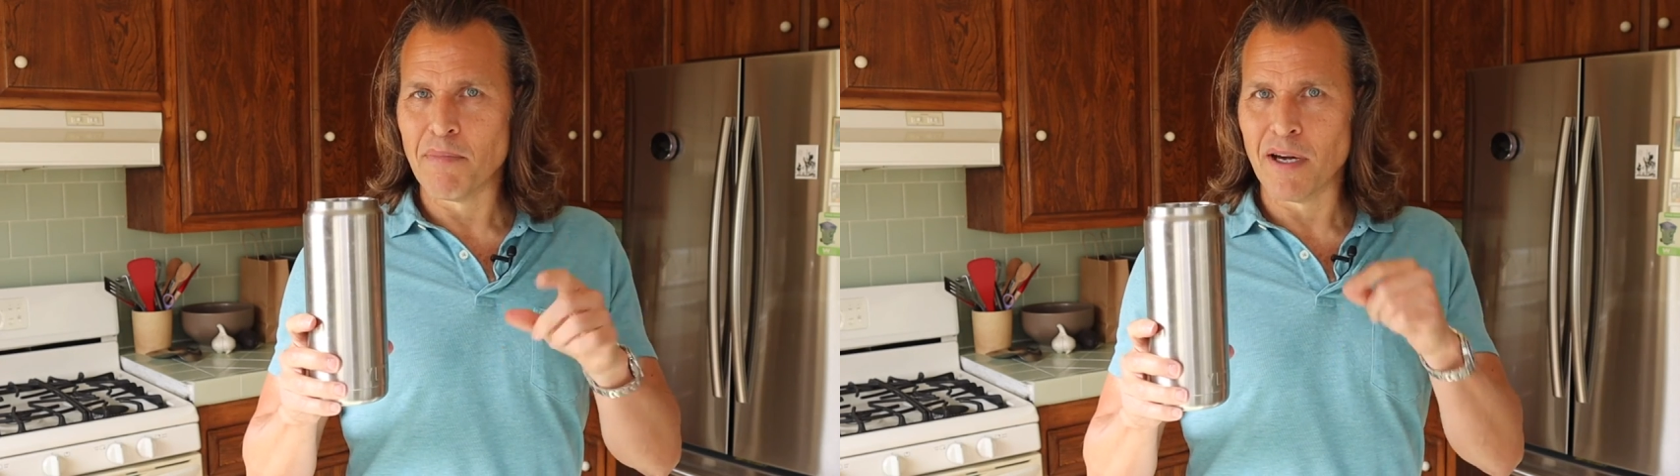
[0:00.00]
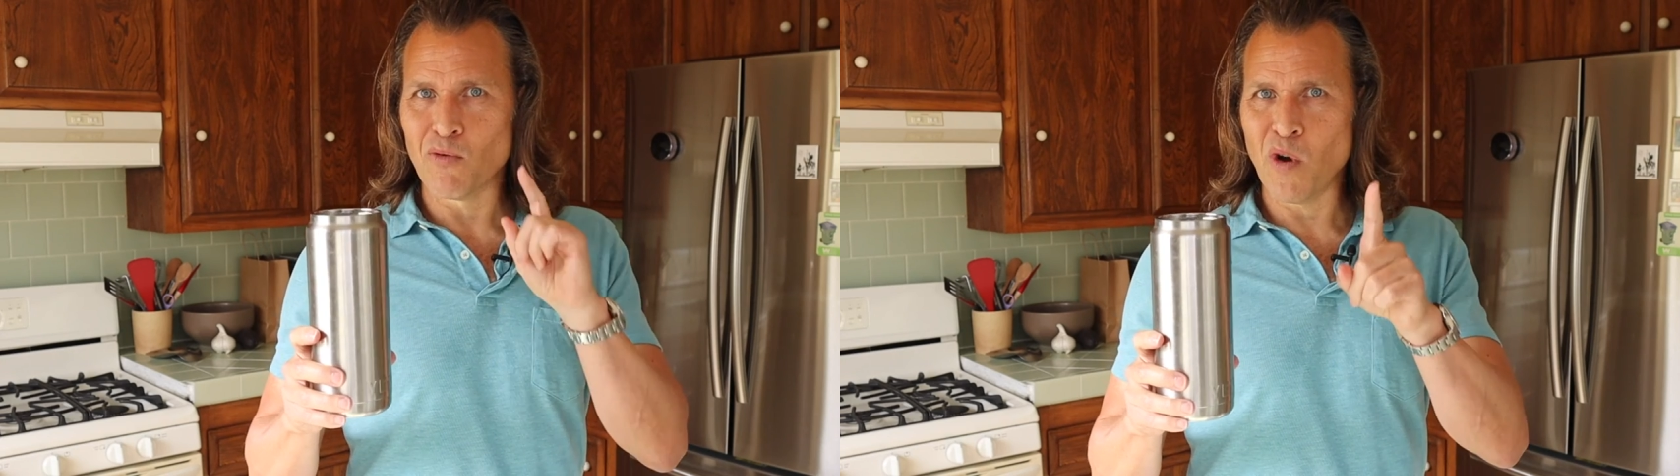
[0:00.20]

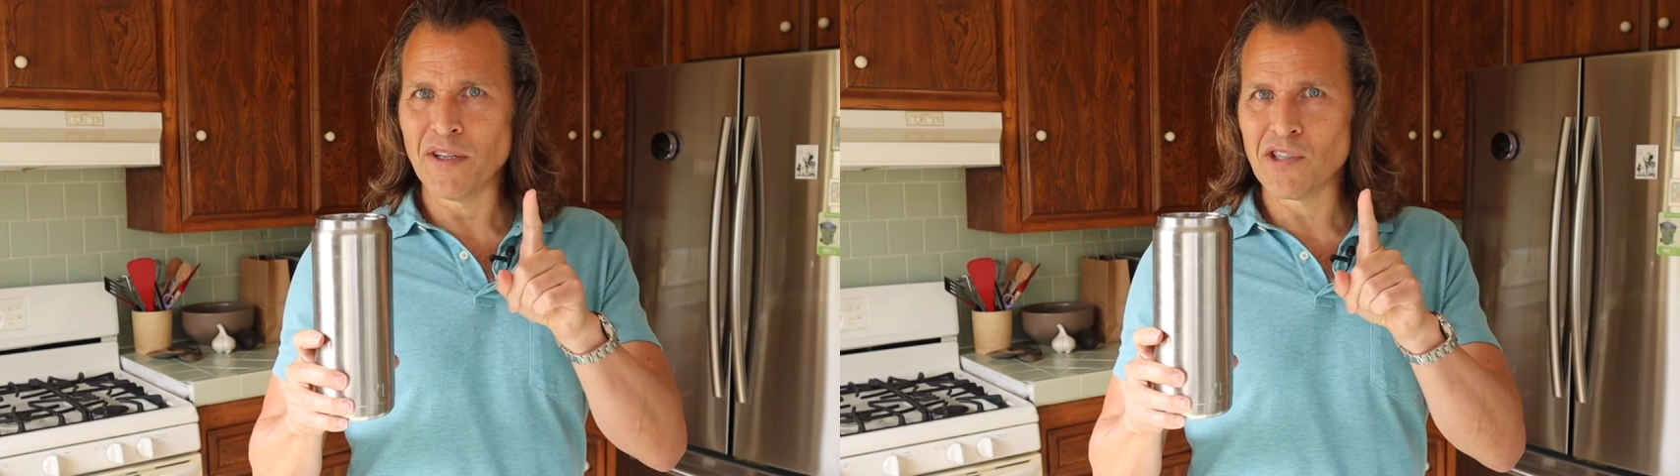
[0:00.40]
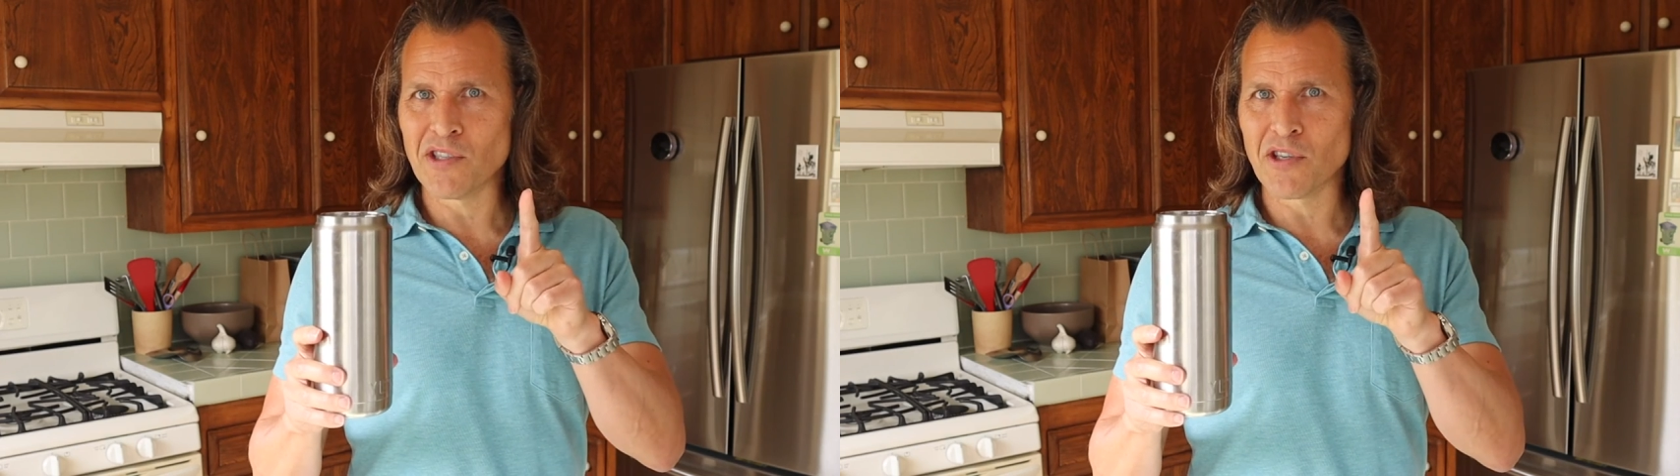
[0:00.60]
but
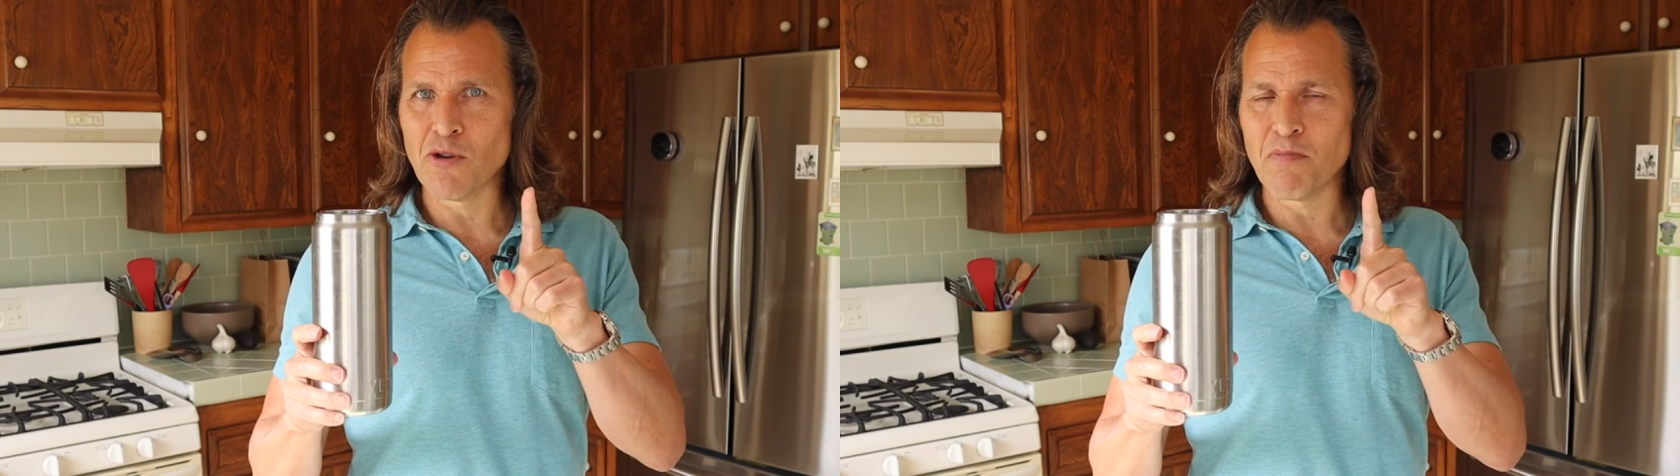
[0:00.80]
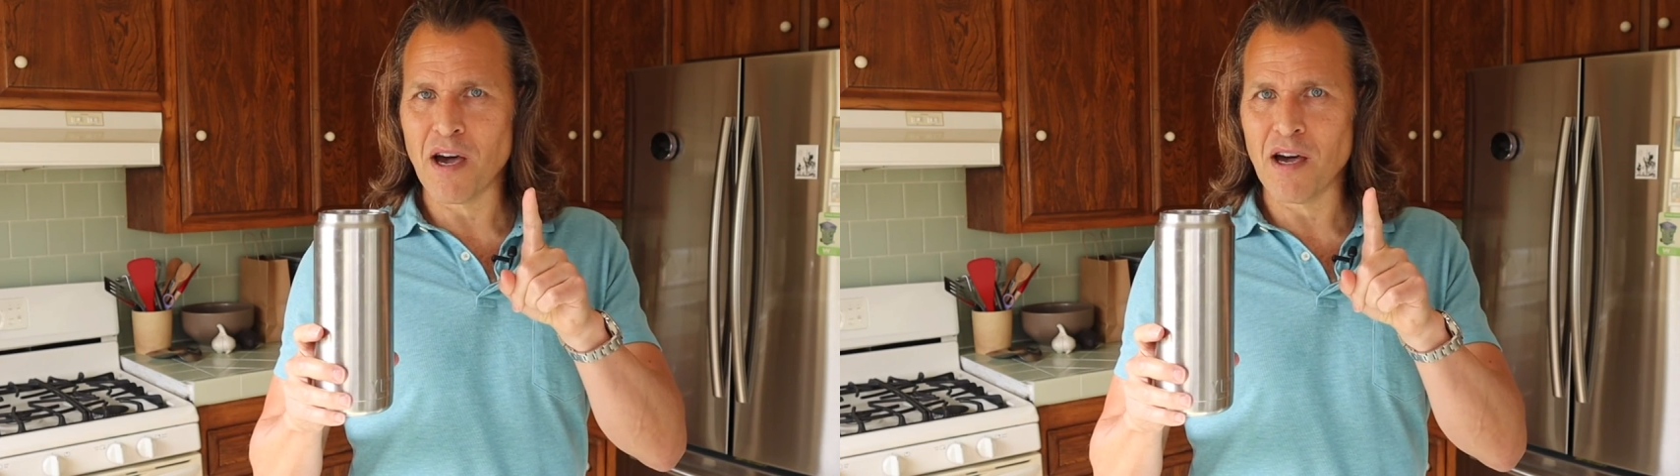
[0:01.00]
1
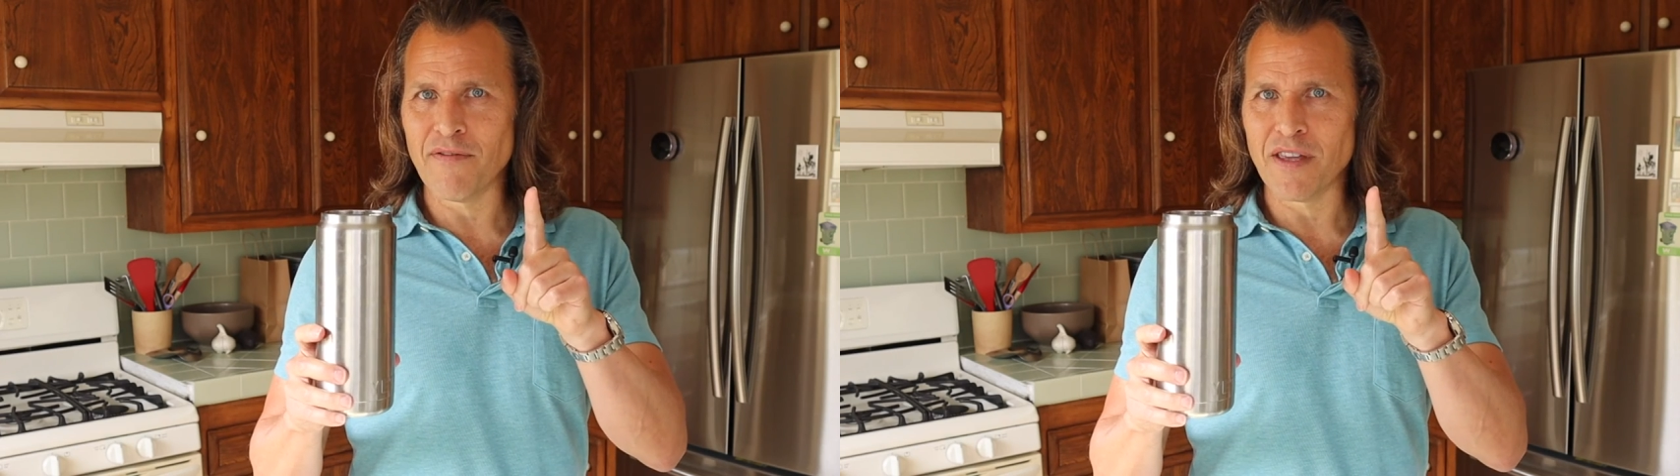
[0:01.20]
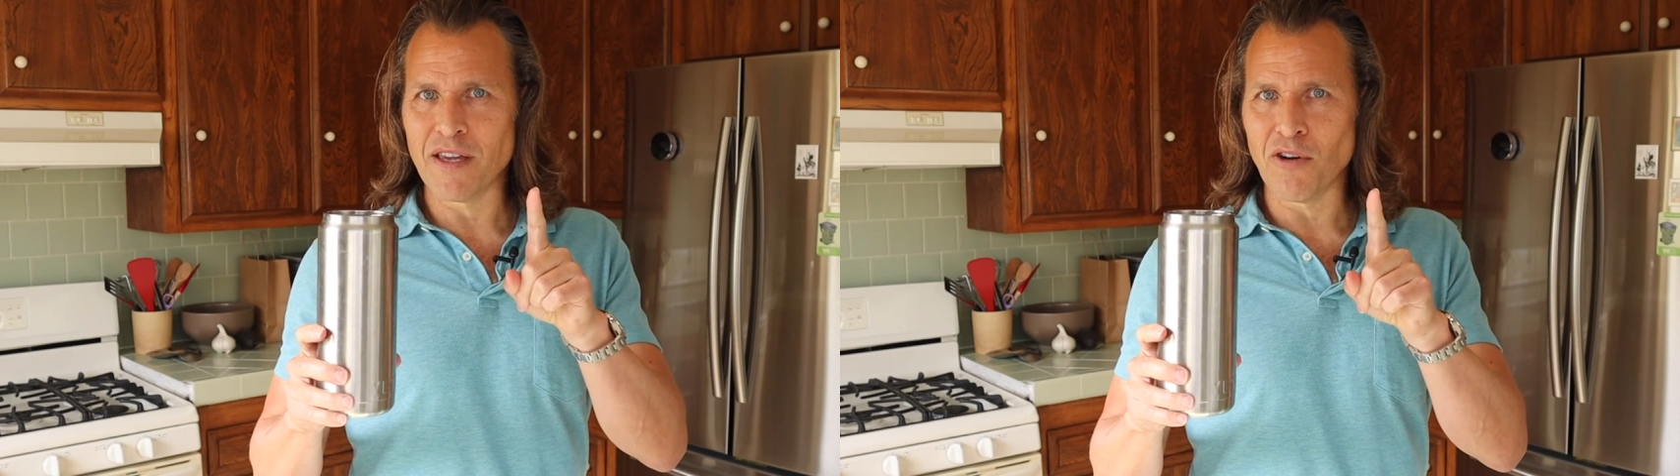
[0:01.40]
scoop
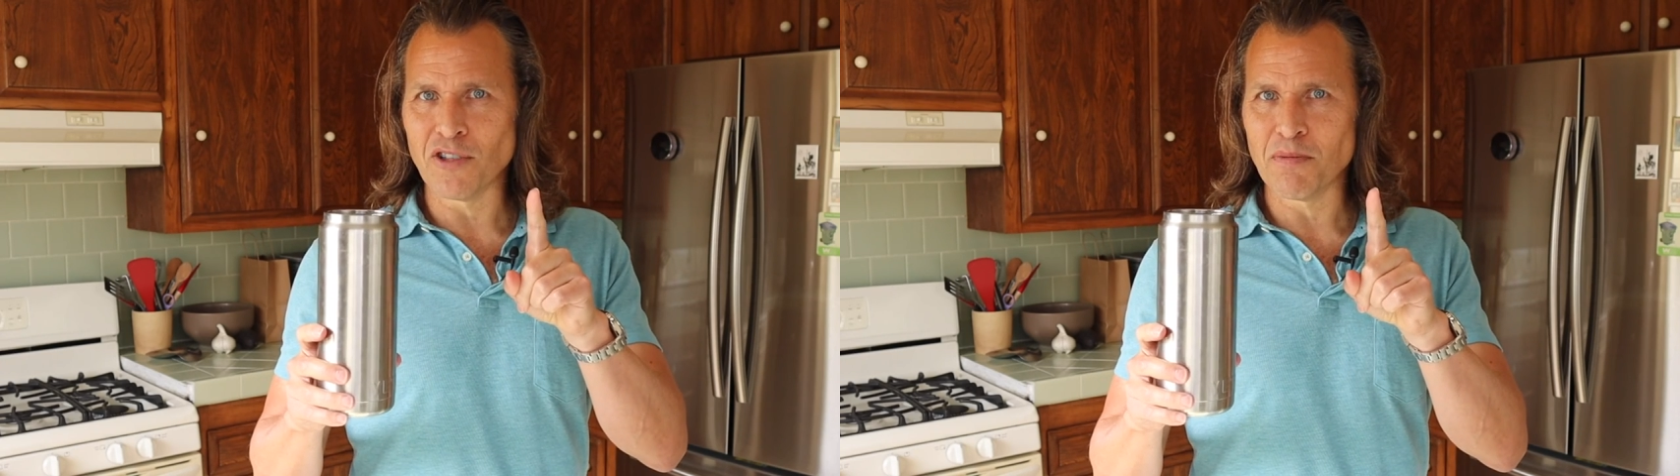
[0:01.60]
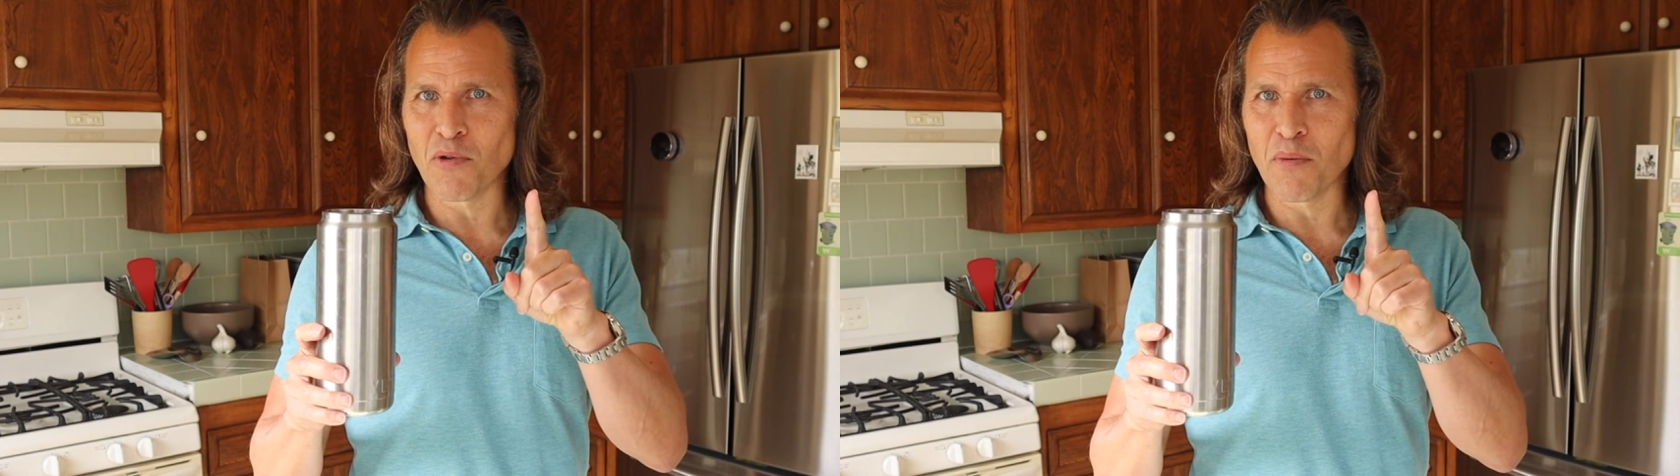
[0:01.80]
of the Ultima